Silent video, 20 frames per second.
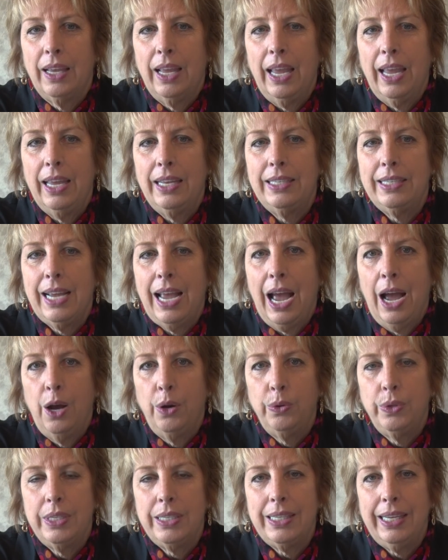And
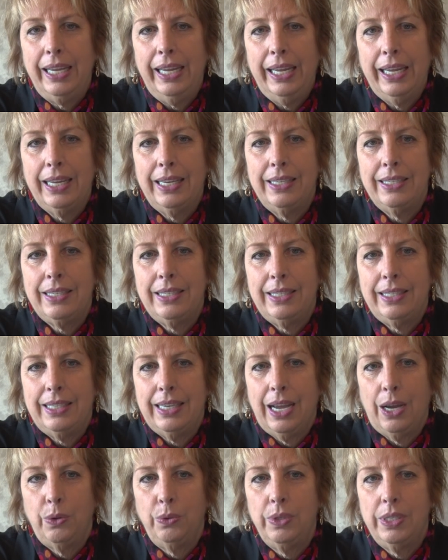house and
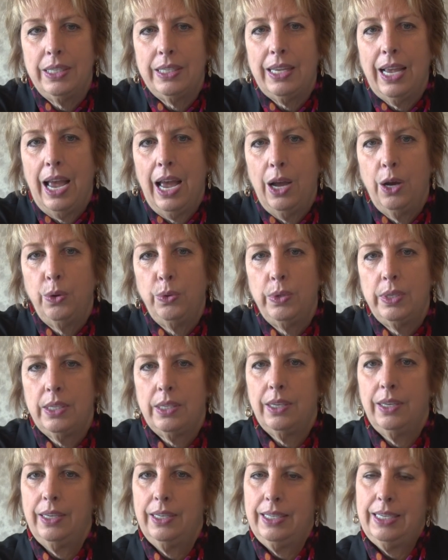douse.
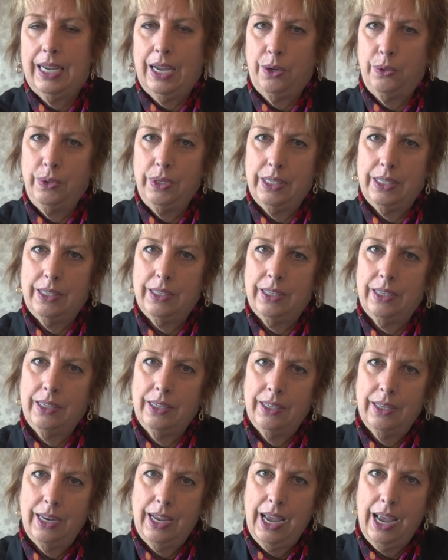House, douse.
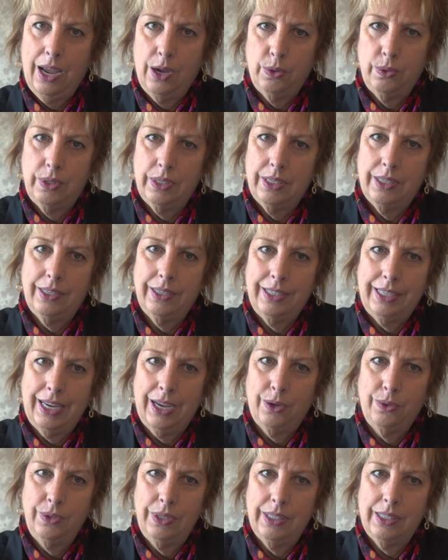House,
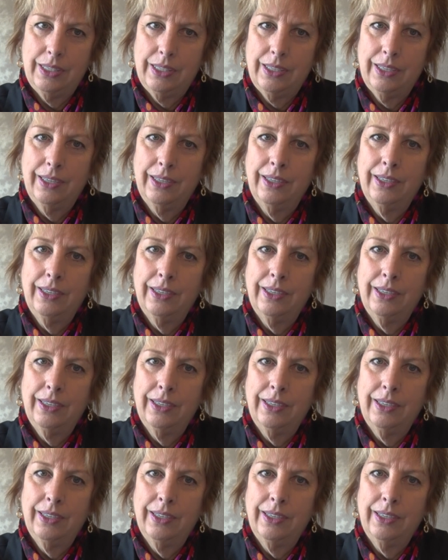douse.